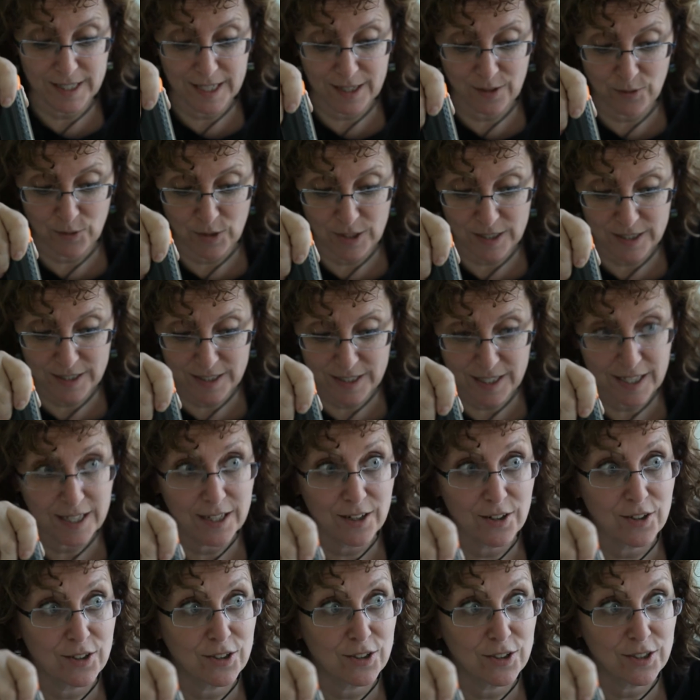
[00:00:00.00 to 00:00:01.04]
down the
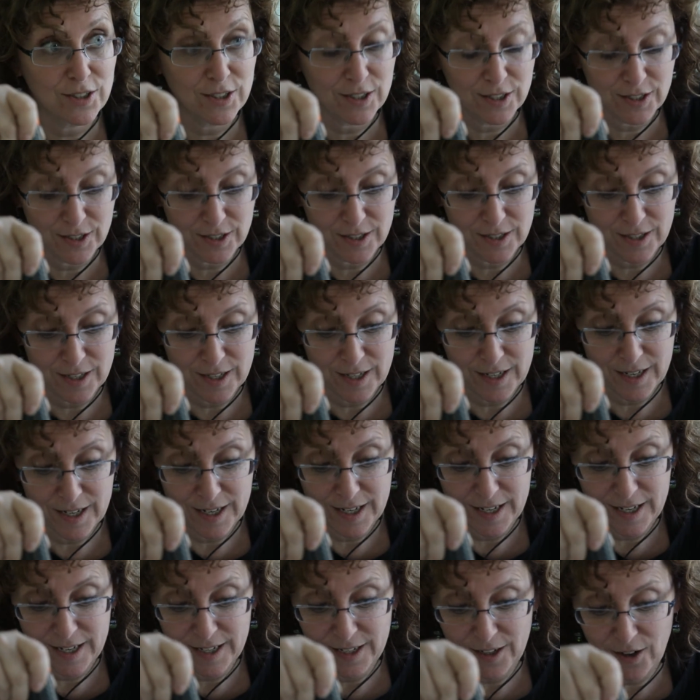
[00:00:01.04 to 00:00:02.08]
stairs,
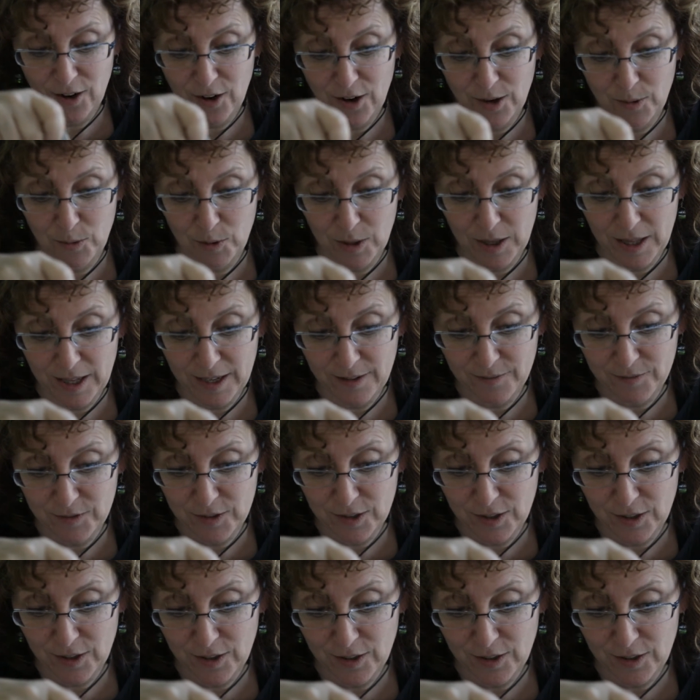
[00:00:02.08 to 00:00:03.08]
and I will have to